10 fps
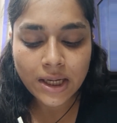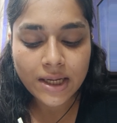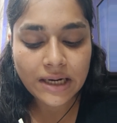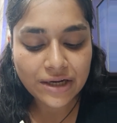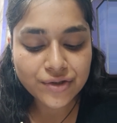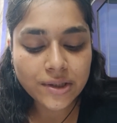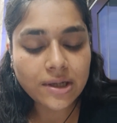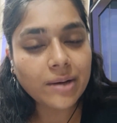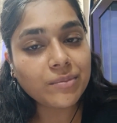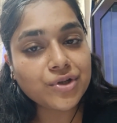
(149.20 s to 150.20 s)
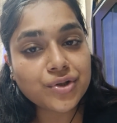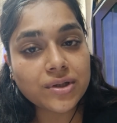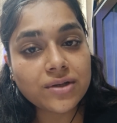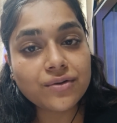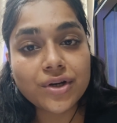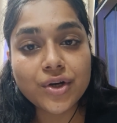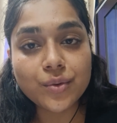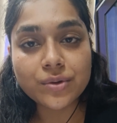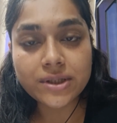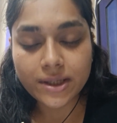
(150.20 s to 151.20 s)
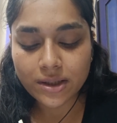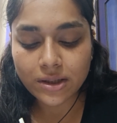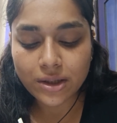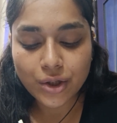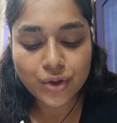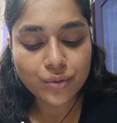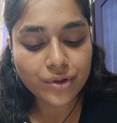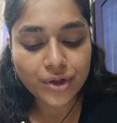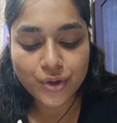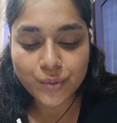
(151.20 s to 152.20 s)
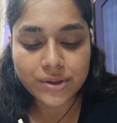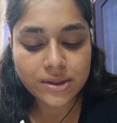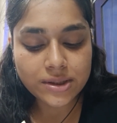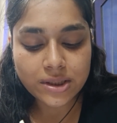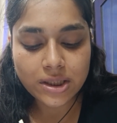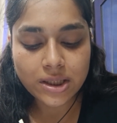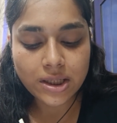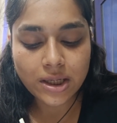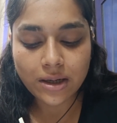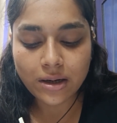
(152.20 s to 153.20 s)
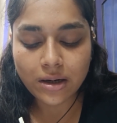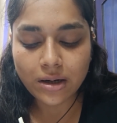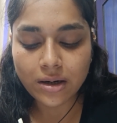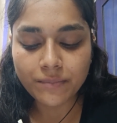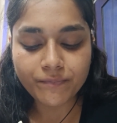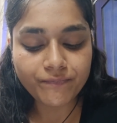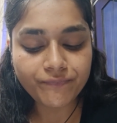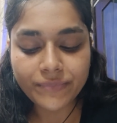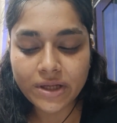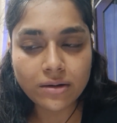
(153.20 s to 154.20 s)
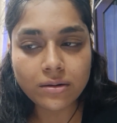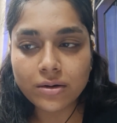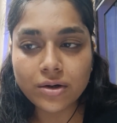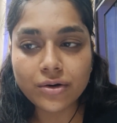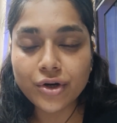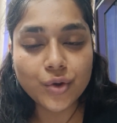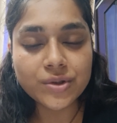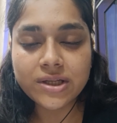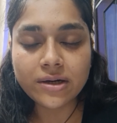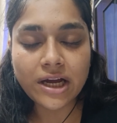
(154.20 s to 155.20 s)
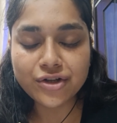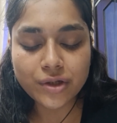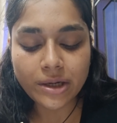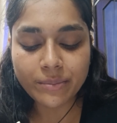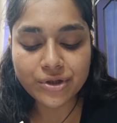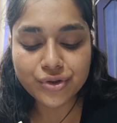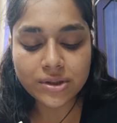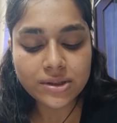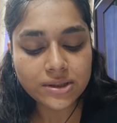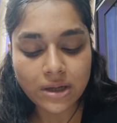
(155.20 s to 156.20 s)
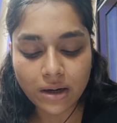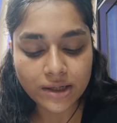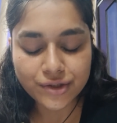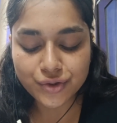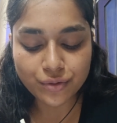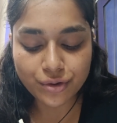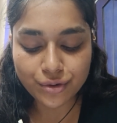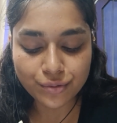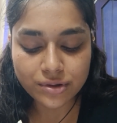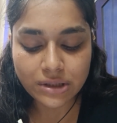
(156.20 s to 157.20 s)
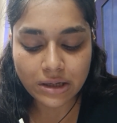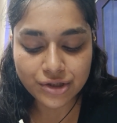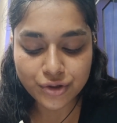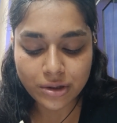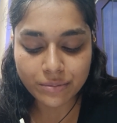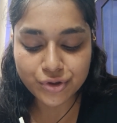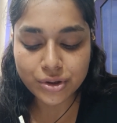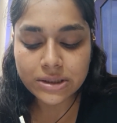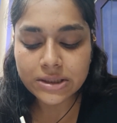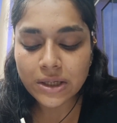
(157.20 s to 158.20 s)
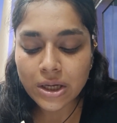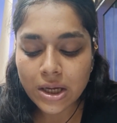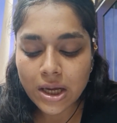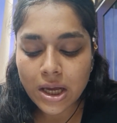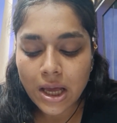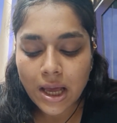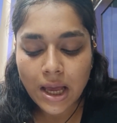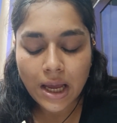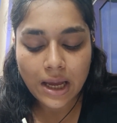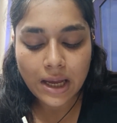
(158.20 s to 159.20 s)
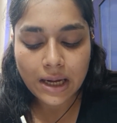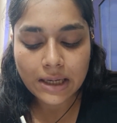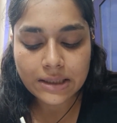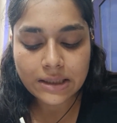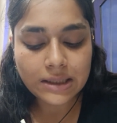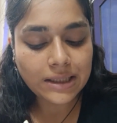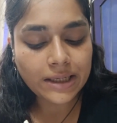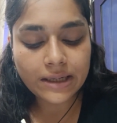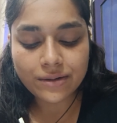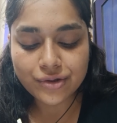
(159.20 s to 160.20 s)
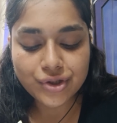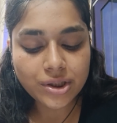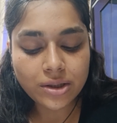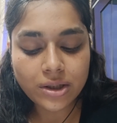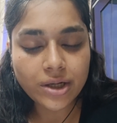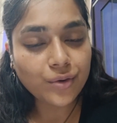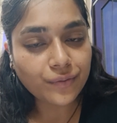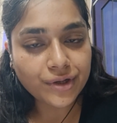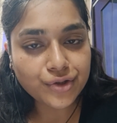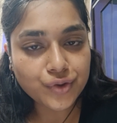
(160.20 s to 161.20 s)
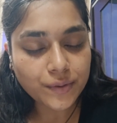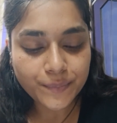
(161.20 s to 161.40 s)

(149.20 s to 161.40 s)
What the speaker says: national emission reducing to um, reduce the national emissions, targets to reduce national emissions, and clean energy innovation